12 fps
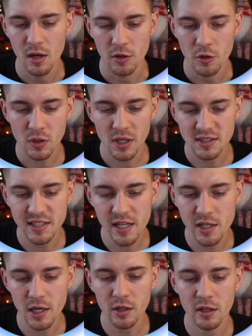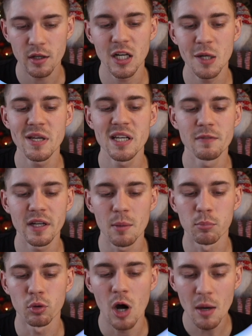you can see you're going to be giving a
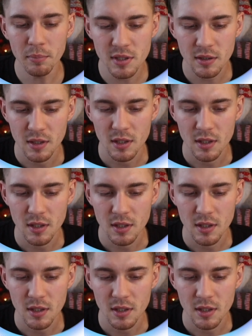prompt.